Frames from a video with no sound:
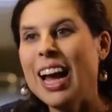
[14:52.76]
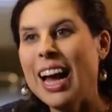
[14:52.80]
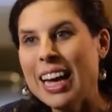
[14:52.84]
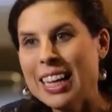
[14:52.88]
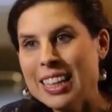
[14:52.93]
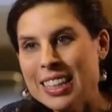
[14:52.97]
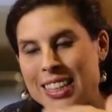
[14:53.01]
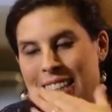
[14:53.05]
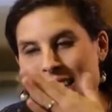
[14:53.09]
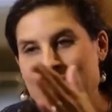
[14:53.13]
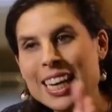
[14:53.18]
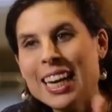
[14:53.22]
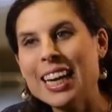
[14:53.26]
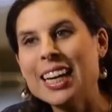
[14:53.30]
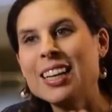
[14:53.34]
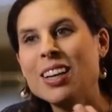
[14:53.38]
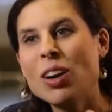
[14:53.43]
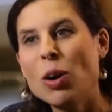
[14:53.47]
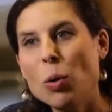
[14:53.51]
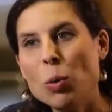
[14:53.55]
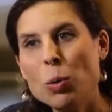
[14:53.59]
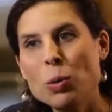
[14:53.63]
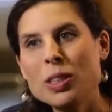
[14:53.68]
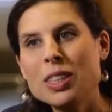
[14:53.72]
and
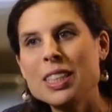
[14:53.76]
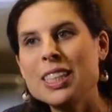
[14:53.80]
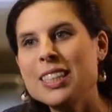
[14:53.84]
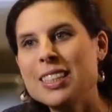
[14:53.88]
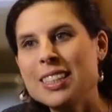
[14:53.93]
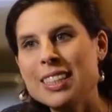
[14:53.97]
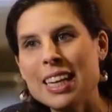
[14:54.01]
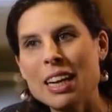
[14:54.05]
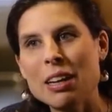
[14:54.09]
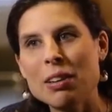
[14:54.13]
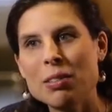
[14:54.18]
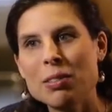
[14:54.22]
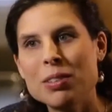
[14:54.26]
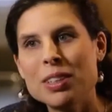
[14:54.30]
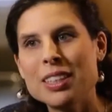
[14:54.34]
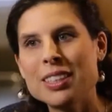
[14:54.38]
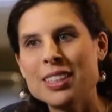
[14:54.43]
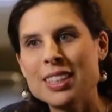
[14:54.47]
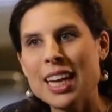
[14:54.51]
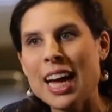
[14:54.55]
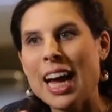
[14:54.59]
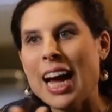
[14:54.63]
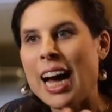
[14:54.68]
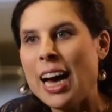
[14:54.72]
send all these
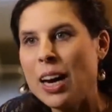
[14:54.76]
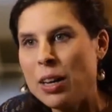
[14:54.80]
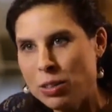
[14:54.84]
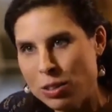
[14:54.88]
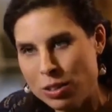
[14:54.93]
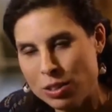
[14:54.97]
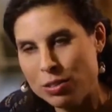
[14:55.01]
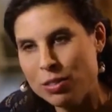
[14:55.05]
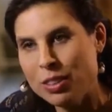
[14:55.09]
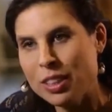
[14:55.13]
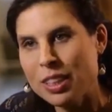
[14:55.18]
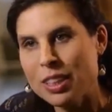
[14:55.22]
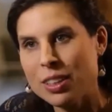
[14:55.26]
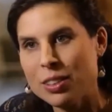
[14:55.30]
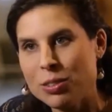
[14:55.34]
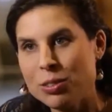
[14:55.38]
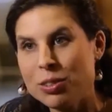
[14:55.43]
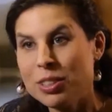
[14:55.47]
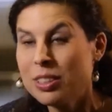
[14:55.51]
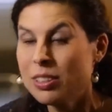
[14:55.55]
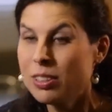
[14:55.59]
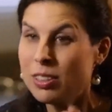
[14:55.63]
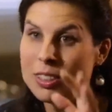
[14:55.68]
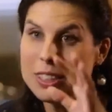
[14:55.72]
terrorists out of the
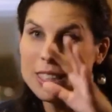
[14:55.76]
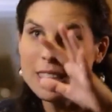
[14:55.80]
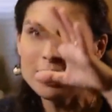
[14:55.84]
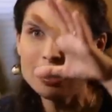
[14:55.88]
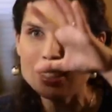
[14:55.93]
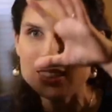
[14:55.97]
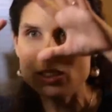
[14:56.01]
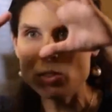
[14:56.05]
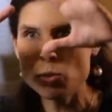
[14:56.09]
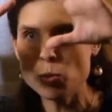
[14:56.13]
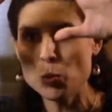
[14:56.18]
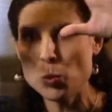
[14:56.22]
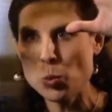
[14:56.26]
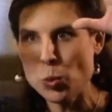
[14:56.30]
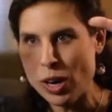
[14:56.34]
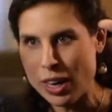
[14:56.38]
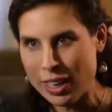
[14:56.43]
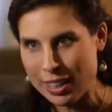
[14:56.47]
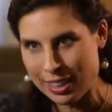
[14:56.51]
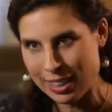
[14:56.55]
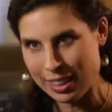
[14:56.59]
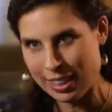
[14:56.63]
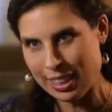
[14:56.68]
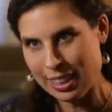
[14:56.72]
country. So this is
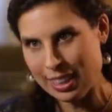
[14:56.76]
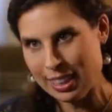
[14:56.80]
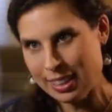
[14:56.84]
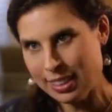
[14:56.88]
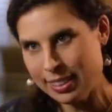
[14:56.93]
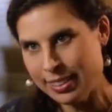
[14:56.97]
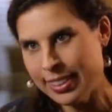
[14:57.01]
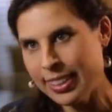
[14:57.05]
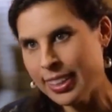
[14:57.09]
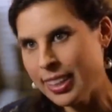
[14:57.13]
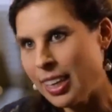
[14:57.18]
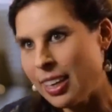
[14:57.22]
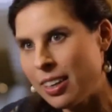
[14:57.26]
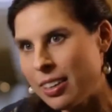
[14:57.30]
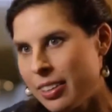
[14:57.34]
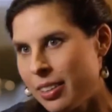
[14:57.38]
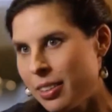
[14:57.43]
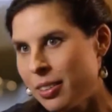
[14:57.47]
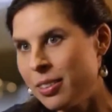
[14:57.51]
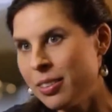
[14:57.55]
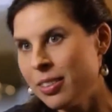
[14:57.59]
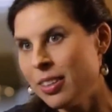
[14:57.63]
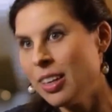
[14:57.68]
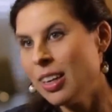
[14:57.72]
one
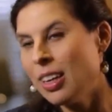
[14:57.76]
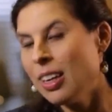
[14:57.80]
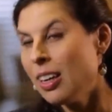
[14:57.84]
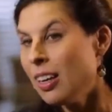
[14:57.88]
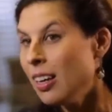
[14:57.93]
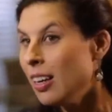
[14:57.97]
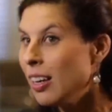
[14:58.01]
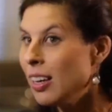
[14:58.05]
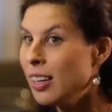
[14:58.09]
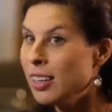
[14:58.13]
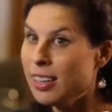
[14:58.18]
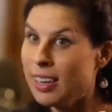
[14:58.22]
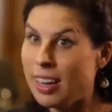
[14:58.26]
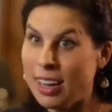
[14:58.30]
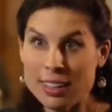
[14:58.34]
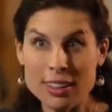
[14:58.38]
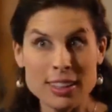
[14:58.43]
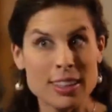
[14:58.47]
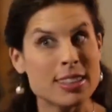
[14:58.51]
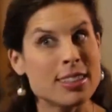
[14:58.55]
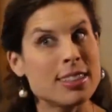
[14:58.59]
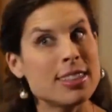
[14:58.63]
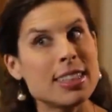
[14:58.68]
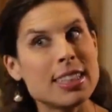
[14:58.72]
scenario.
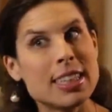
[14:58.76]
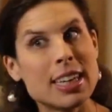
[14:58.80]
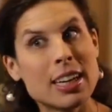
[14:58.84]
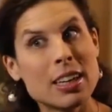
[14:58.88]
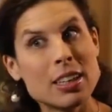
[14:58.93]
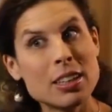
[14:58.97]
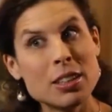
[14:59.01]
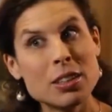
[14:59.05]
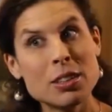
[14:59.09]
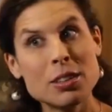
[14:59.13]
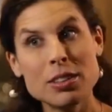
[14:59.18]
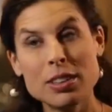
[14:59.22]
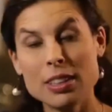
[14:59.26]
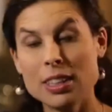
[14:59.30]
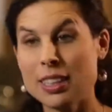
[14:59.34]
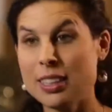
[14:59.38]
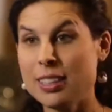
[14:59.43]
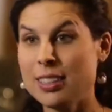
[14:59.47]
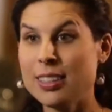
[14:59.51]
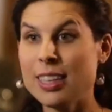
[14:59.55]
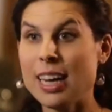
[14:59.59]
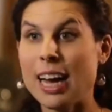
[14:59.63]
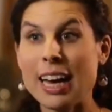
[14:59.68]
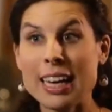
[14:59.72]
Another scenario
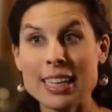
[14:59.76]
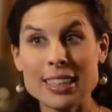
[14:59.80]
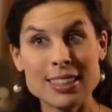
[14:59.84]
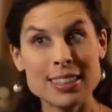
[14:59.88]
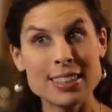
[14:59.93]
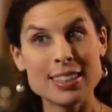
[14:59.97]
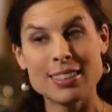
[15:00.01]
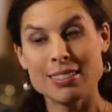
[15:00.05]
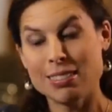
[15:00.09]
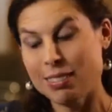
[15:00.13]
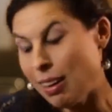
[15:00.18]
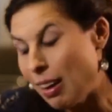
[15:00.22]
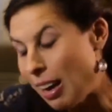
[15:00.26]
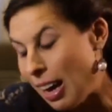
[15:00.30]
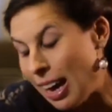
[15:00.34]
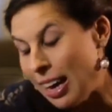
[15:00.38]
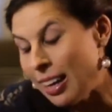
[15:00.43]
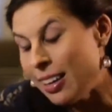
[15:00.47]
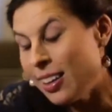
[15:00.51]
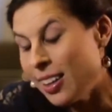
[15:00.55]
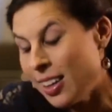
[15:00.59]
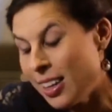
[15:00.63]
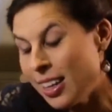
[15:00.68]
that I